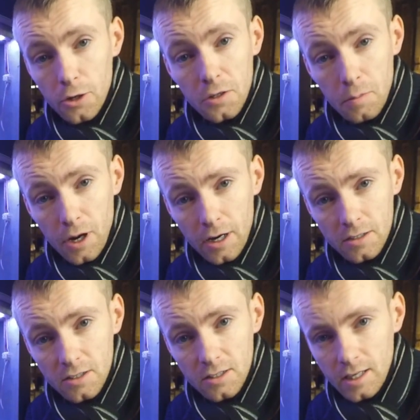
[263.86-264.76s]
ordered the
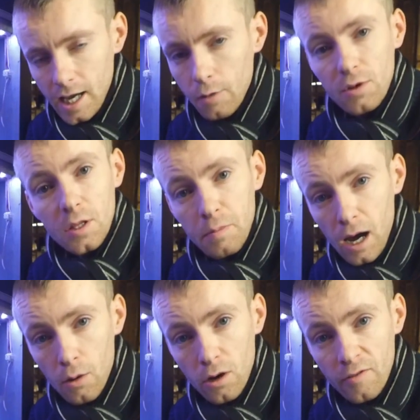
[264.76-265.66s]
parts, and with the
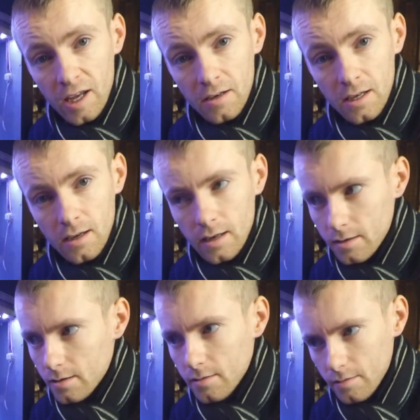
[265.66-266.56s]
power of editing and uh,